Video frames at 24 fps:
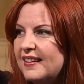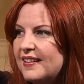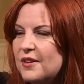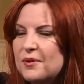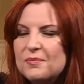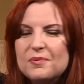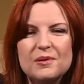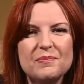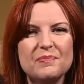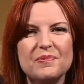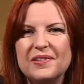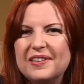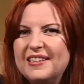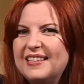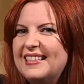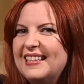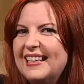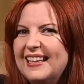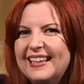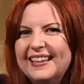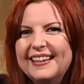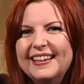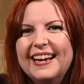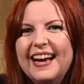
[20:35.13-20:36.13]
No more
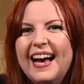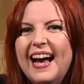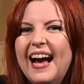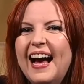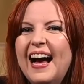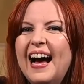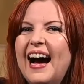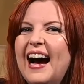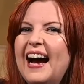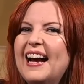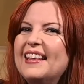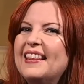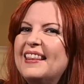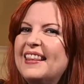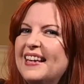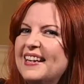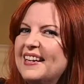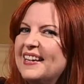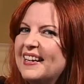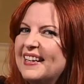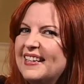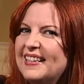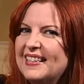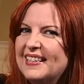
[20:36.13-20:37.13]
pointing. I think
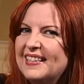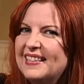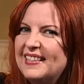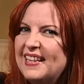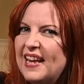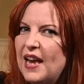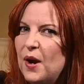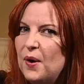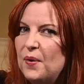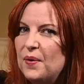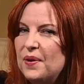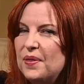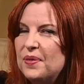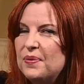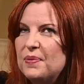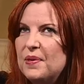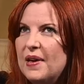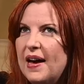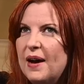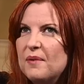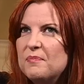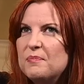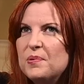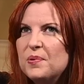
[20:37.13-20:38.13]
I can say with
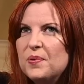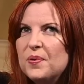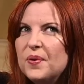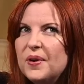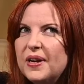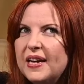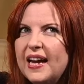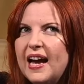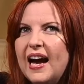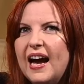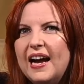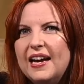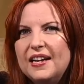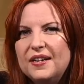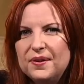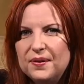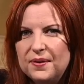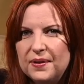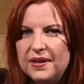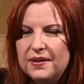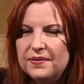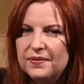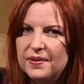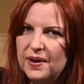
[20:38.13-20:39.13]
a pretty high
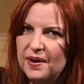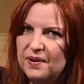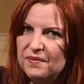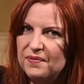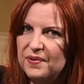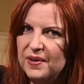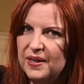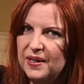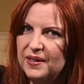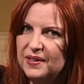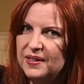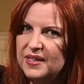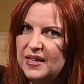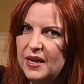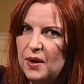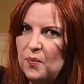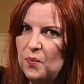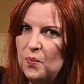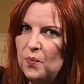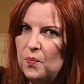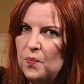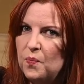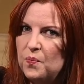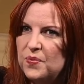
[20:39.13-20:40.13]
degree of confidence that
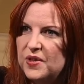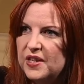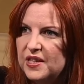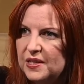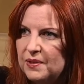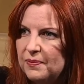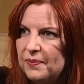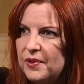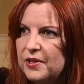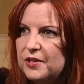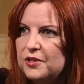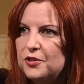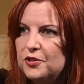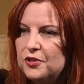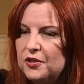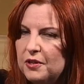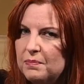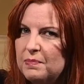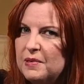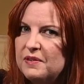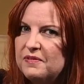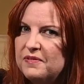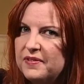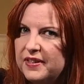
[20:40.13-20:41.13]
this one should
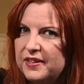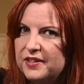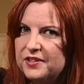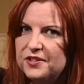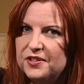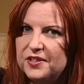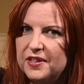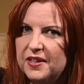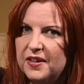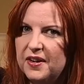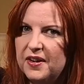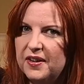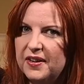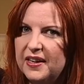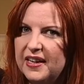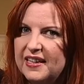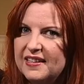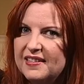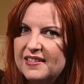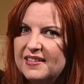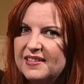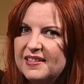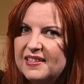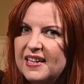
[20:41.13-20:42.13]
be finished in
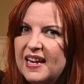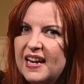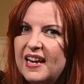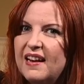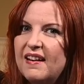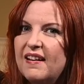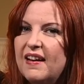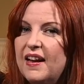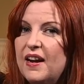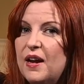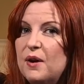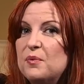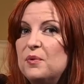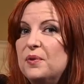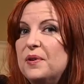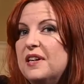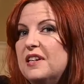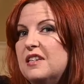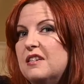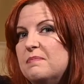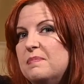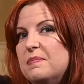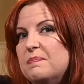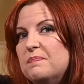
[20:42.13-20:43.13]
August, and I will
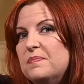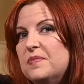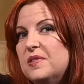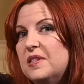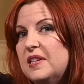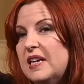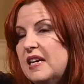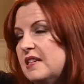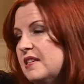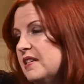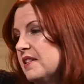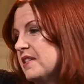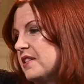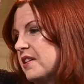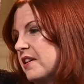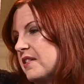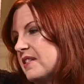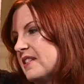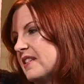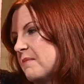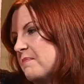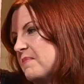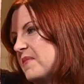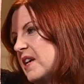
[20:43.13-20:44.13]
get to start
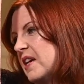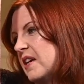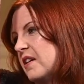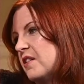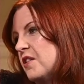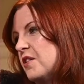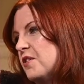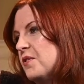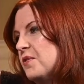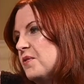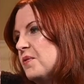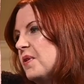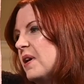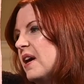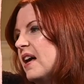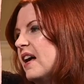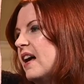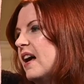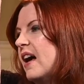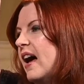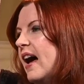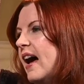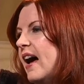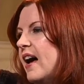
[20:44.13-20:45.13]
something new,
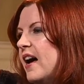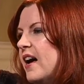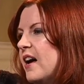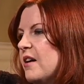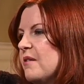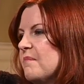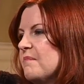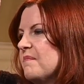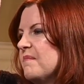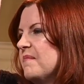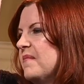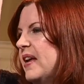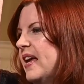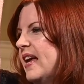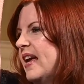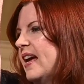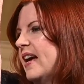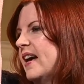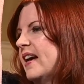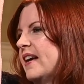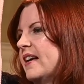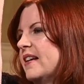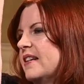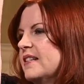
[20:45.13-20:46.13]

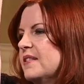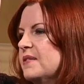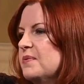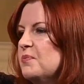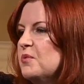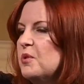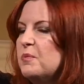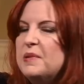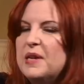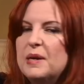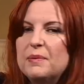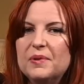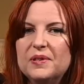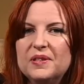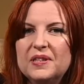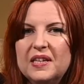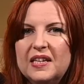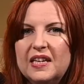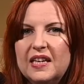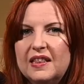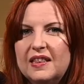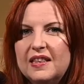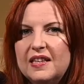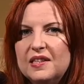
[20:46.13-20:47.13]
and we'll be able to
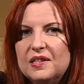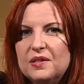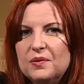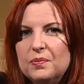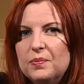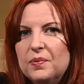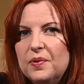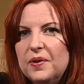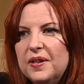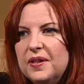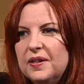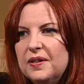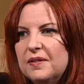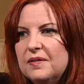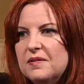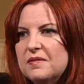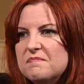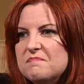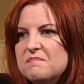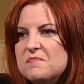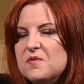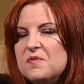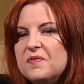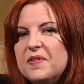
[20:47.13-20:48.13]
get this one
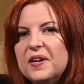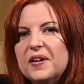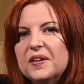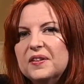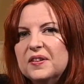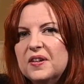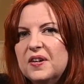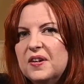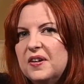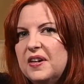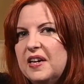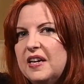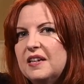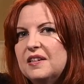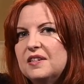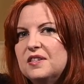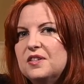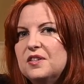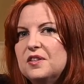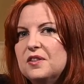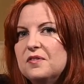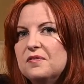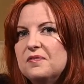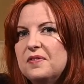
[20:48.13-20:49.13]
moving along
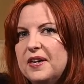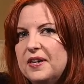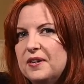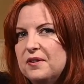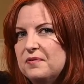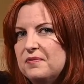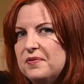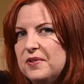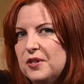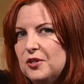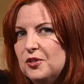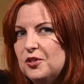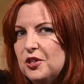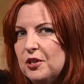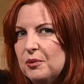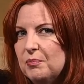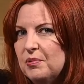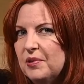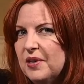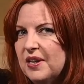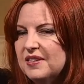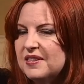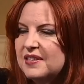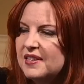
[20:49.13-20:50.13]
into the final finishing
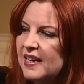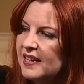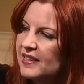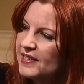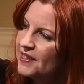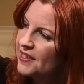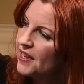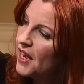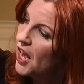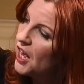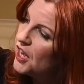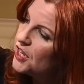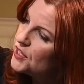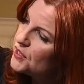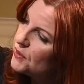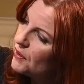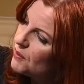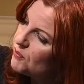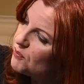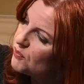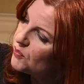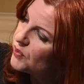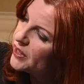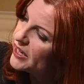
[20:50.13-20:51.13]
process. So
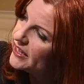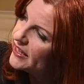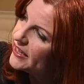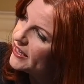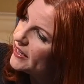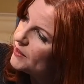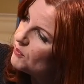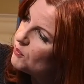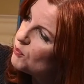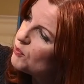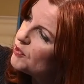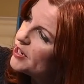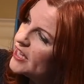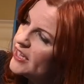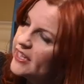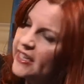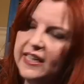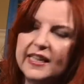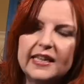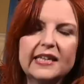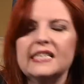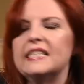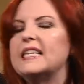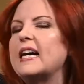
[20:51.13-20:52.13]
I'm really, really
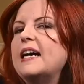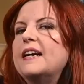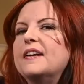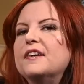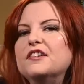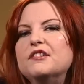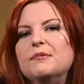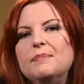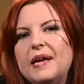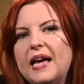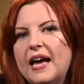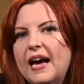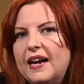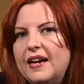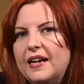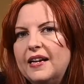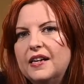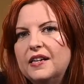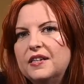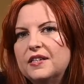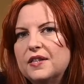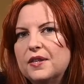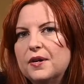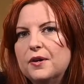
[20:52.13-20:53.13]
excited to be heading
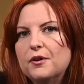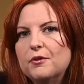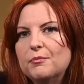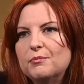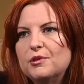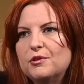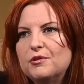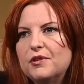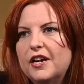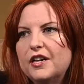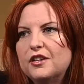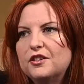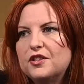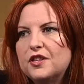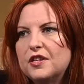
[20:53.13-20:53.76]
into the home stretch.